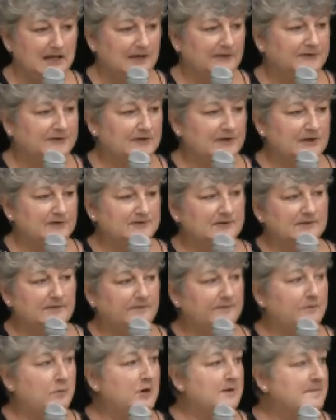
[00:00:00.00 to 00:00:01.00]
So those are the
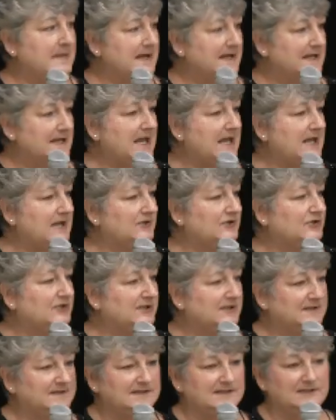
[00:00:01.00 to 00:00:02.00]
4
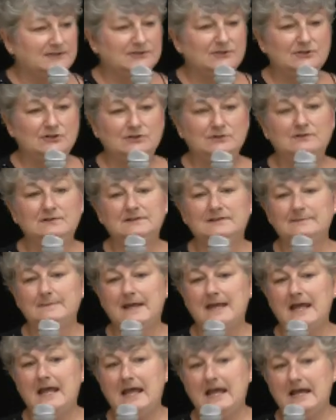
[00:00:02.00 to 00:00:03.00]
medications that students
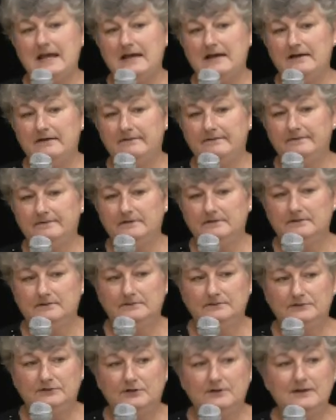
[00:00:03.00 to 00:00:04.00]
may have
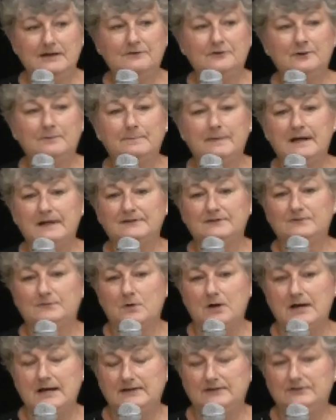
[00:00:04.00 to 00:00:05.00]
during their bus
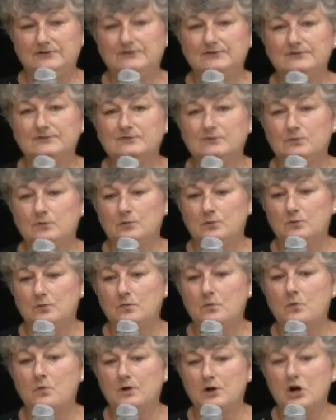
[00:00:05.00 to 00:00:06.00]
ride to
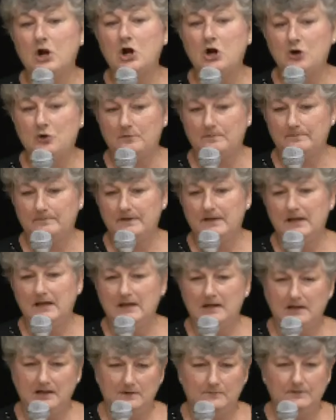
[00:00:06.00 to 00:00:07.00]
school or home.
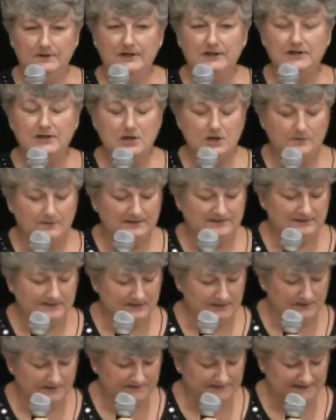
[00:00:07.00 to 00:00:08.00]
And we're going to go into
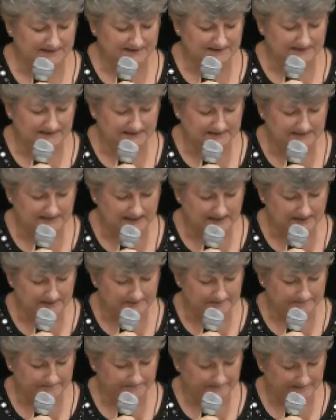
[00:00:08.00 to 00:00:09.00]
those in
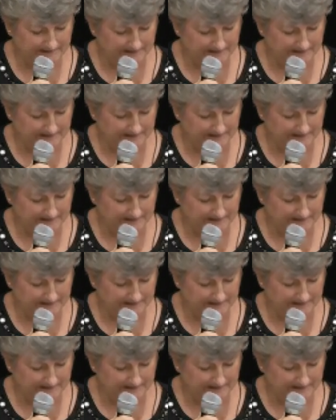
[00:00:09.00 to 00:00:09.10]
detail.